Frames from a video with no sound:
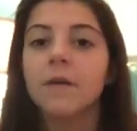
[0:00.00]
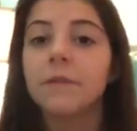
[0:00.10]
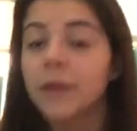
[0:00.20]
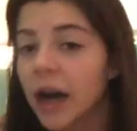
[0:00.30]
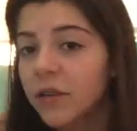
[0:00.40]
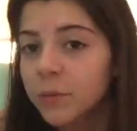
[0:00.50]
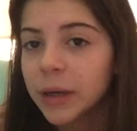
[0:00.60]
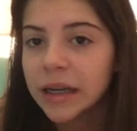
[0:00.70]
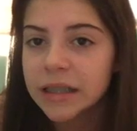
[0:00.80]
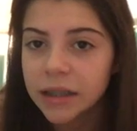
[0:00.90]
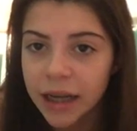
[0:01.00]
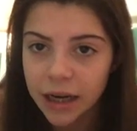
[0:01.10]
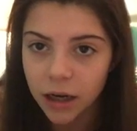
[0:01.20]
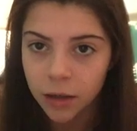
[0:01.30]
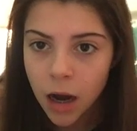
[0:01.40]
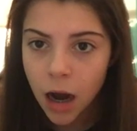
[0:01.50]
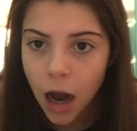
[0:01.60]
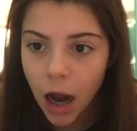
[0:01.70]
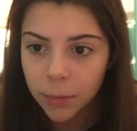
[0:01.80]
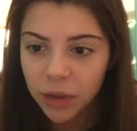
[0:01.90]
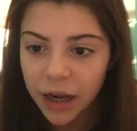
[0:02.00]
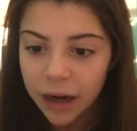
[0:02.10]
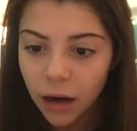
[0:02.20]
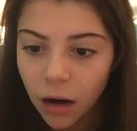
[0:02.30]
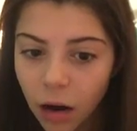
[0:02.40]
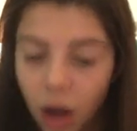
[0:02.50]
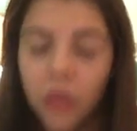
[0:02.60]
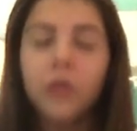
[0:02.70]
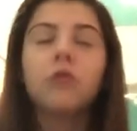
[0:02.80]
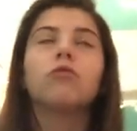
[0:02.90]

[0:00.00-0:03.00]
5 minutes later, I'm on the